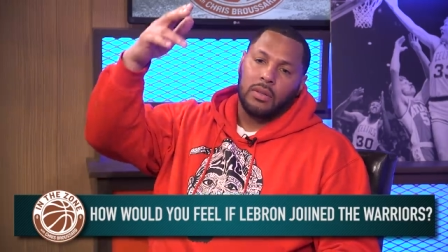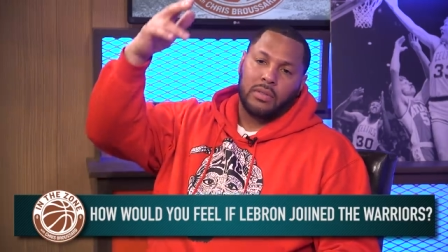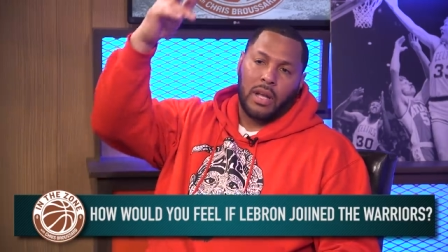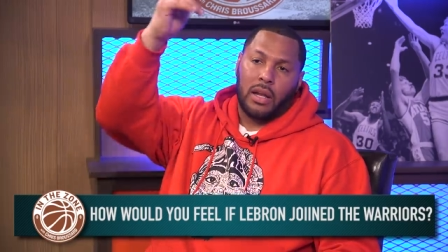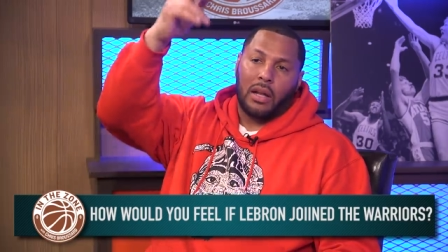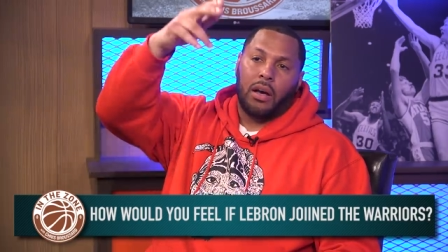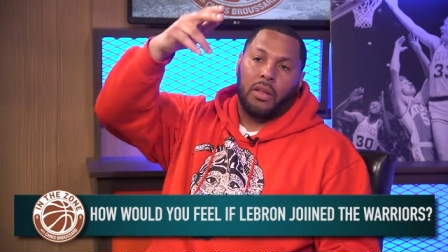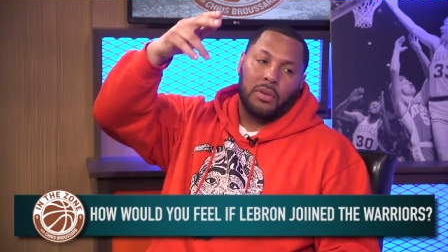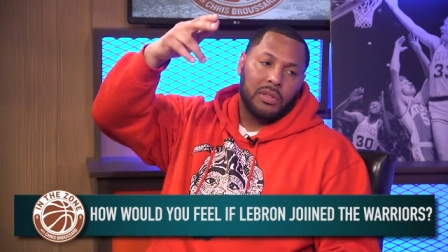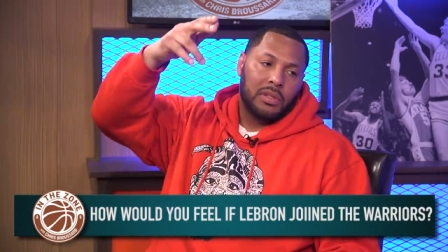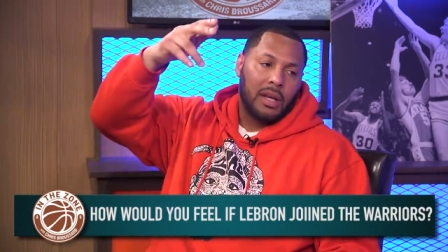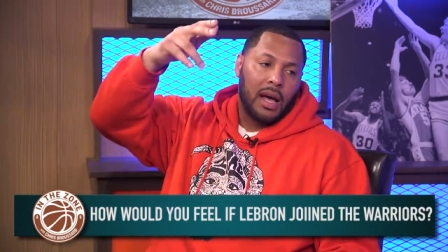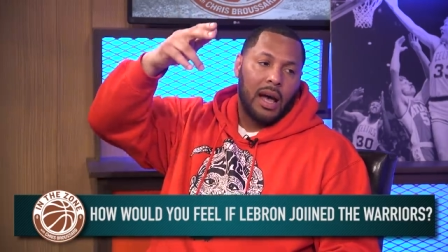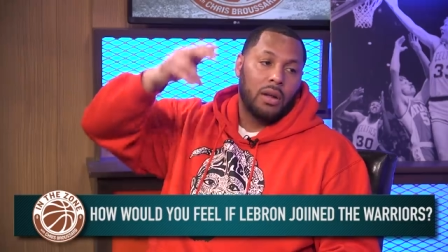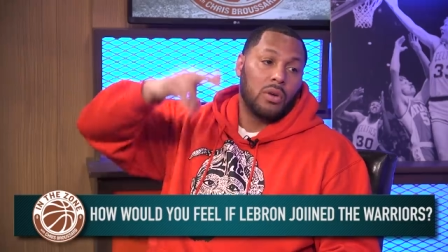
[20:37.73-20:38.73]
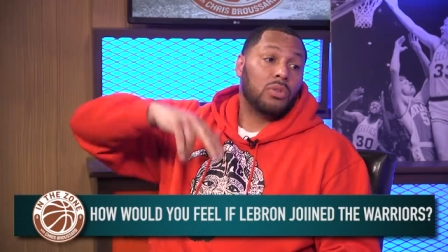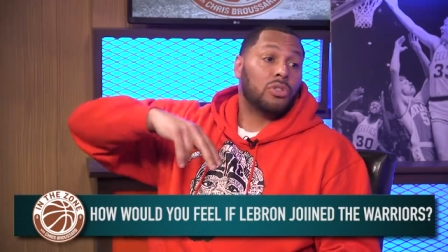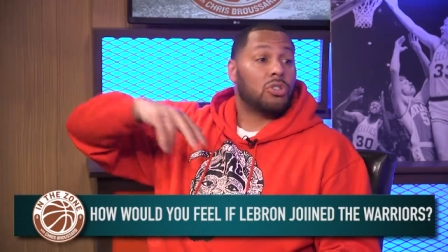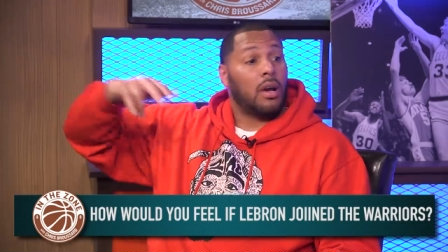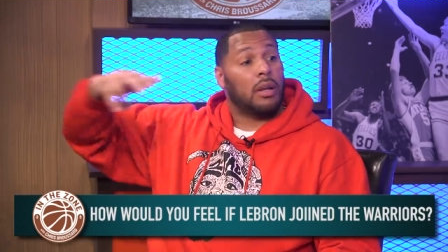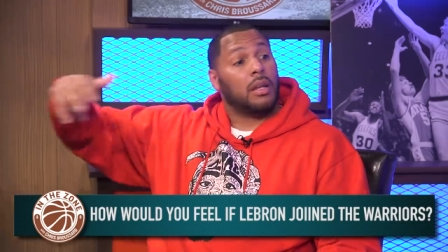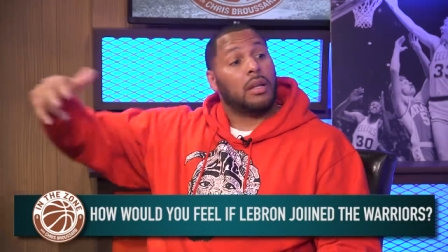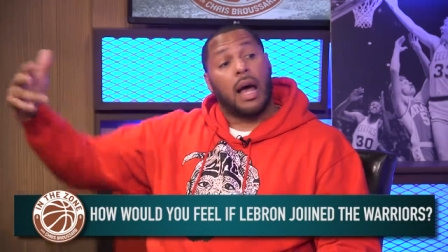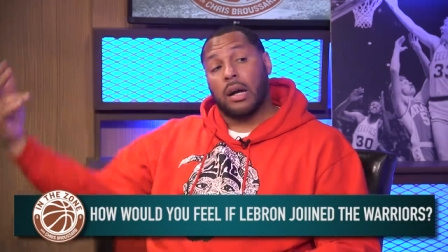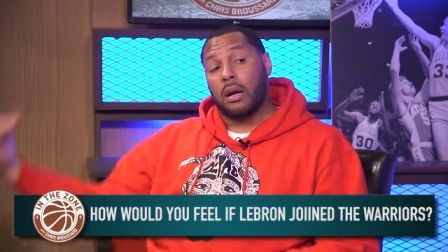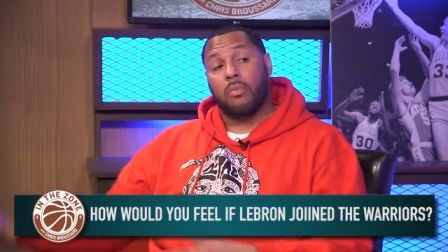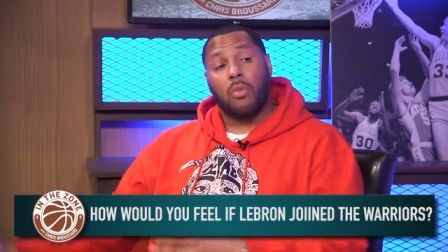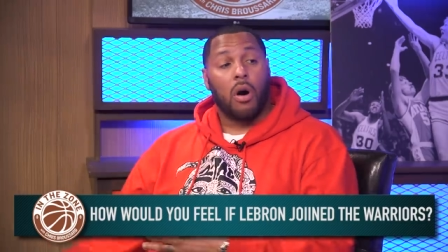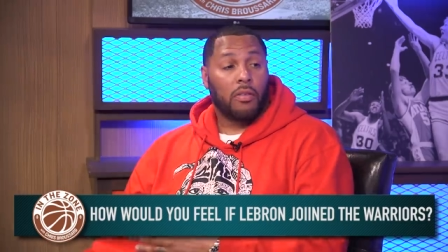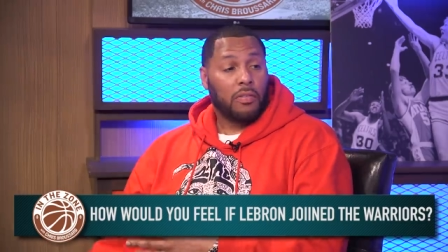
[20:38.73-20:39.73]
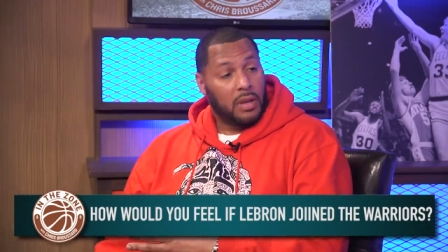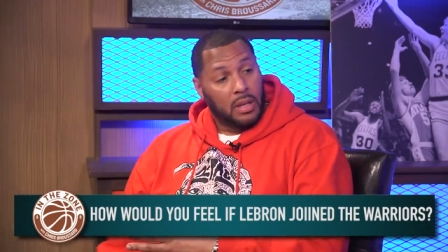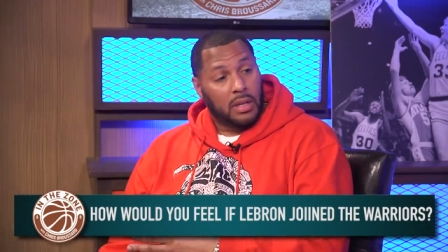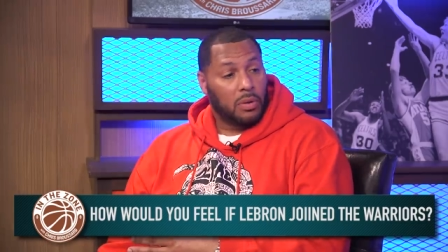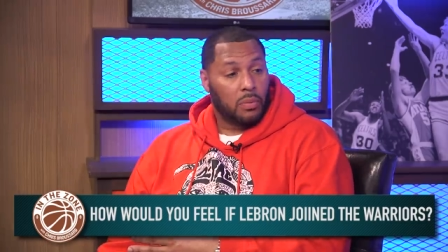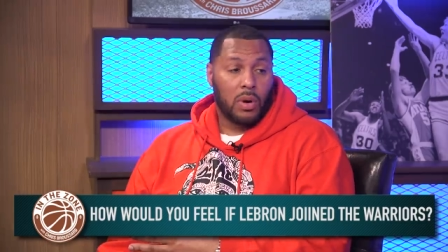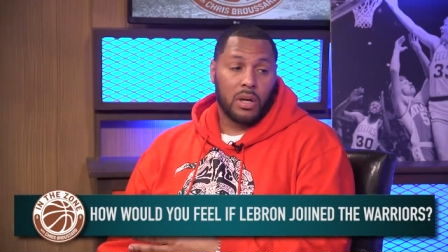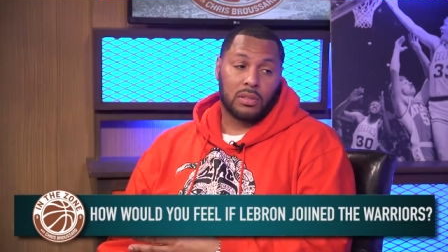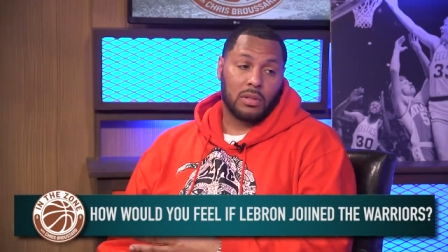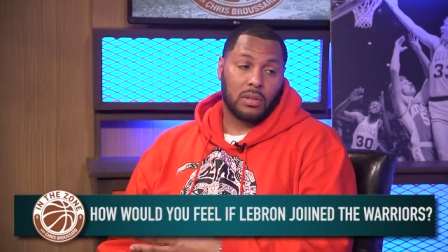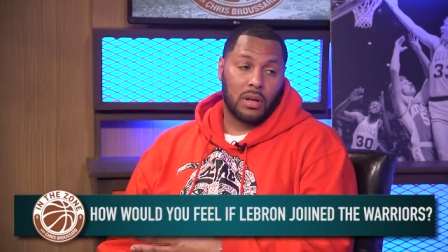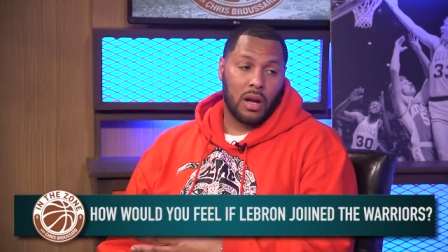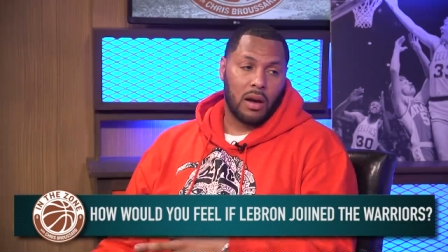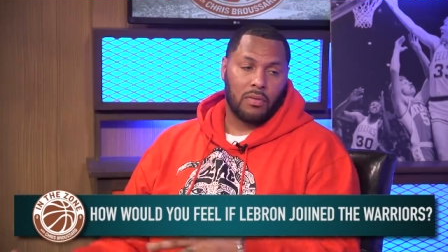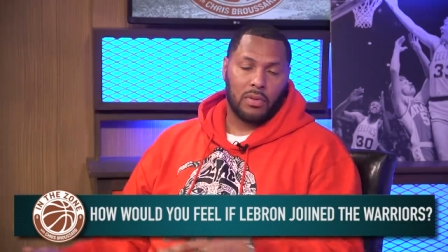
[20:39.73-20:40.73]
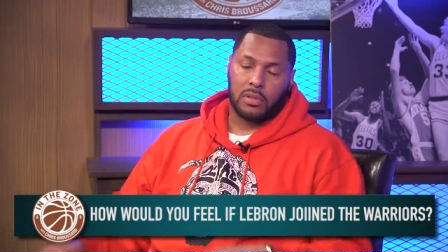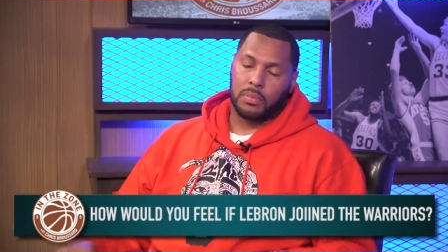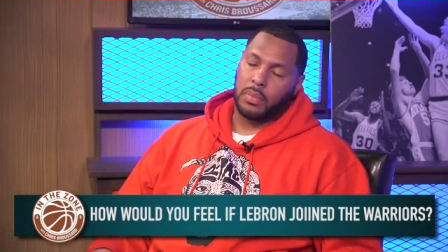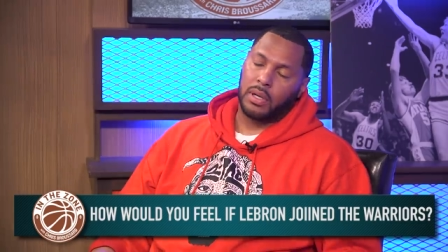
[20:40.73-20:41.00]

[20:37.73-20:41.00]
that other side, who's trying to knock them off in the Western Conference.